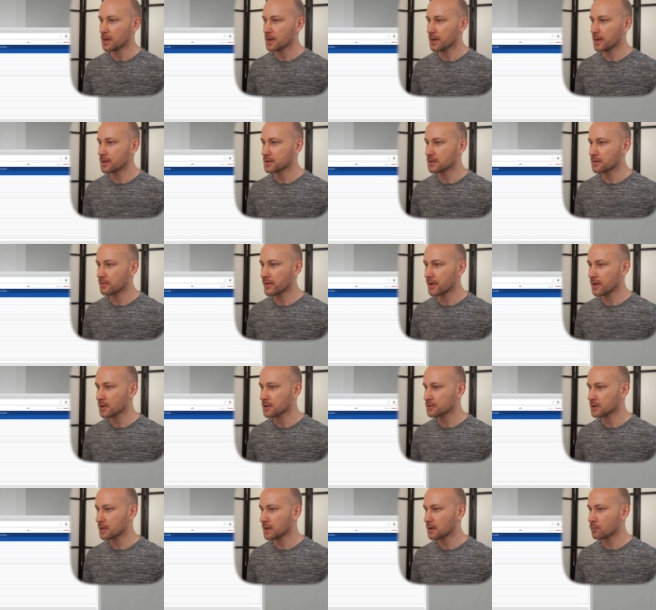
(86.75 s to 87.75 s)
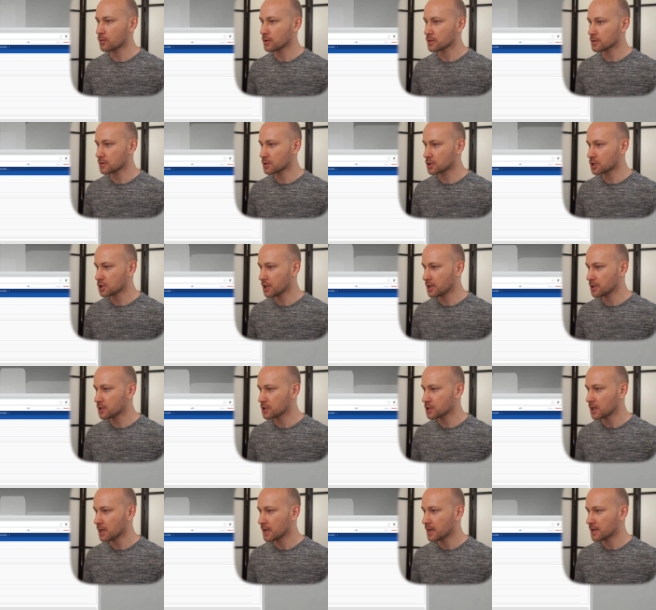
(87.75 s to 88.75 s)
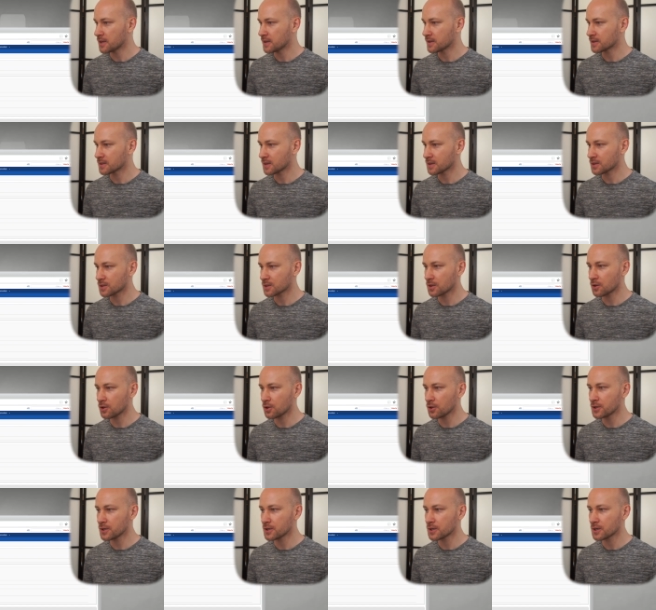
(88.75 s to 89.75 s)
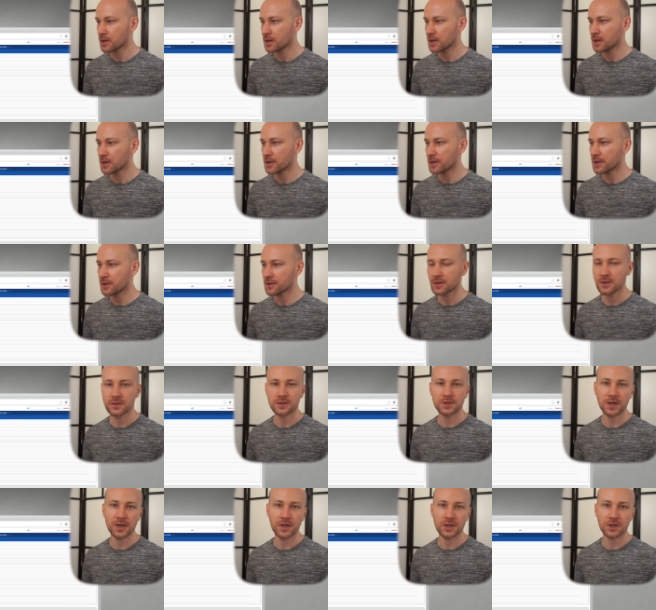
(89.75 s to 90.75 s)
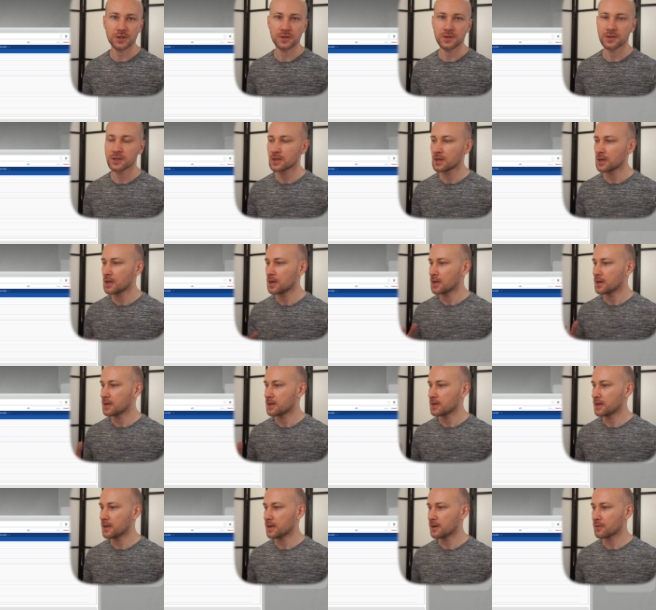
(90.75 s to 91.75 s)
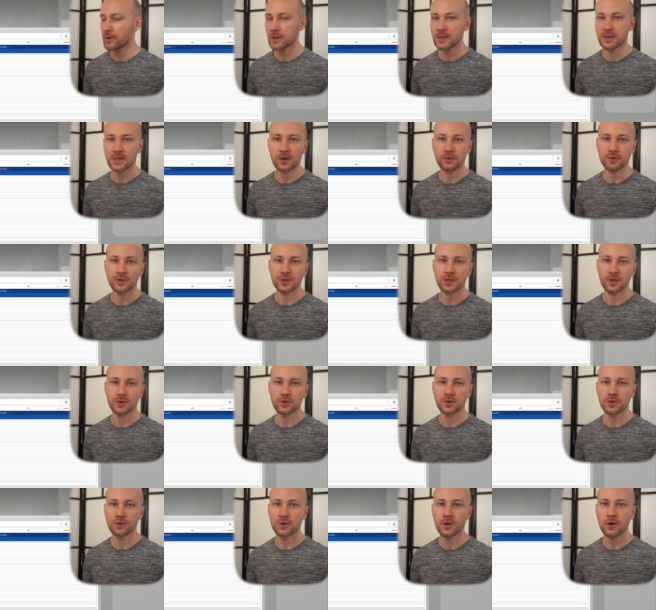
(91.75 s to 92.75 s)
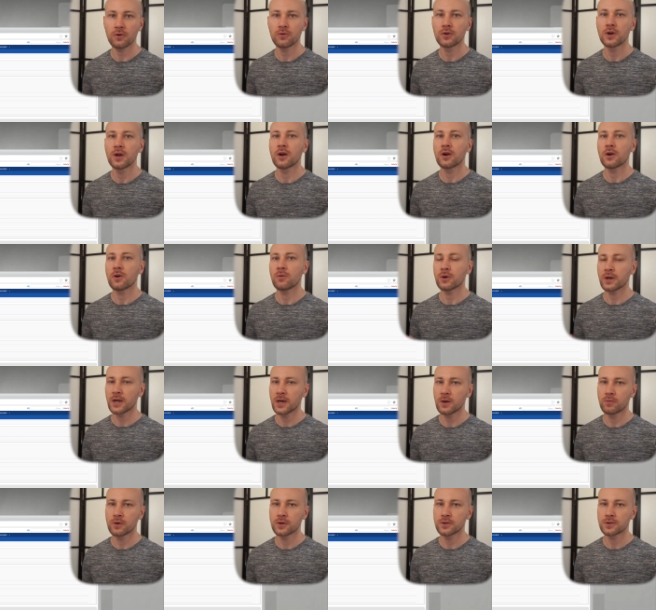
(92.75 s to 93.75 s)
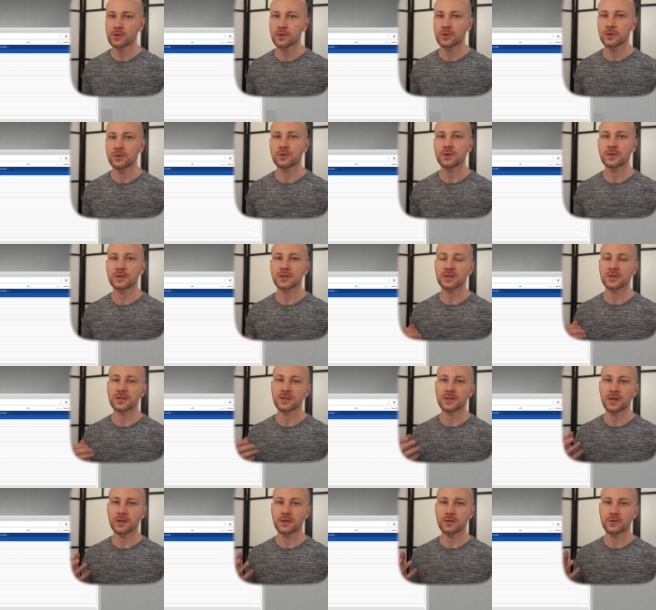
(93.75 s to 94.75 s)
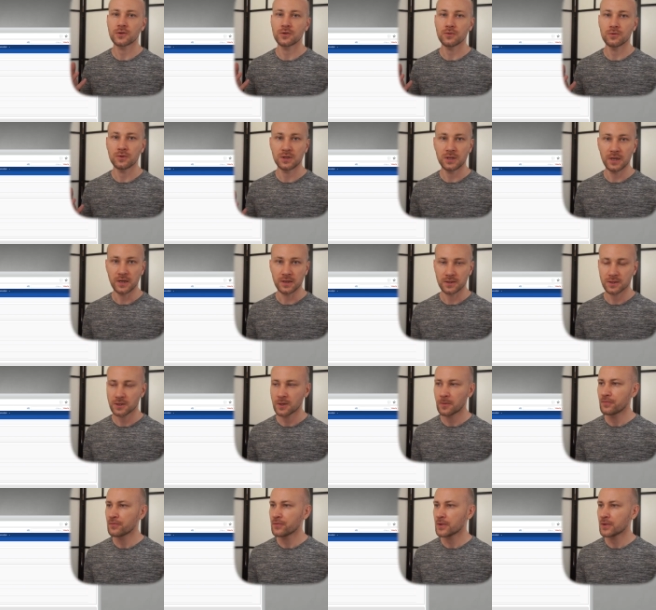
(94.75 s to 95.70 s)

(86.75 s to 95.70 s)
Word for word: And the value that I want to change is this clear indentations. Uh, right now it's set to no. What I want to do is set it to yes.